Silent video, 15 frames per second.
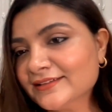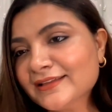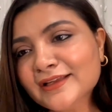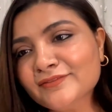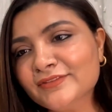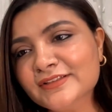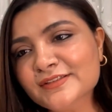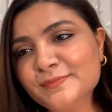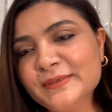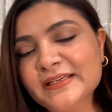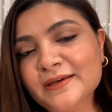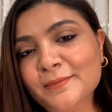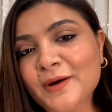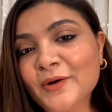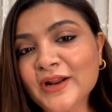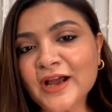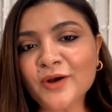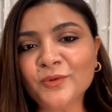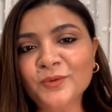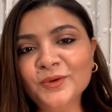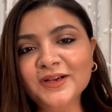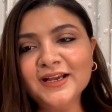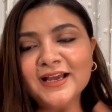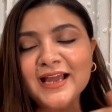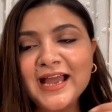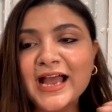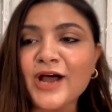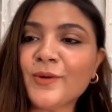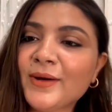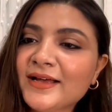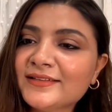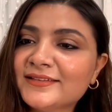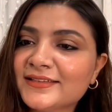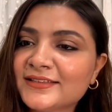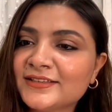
And then we'll speak about how does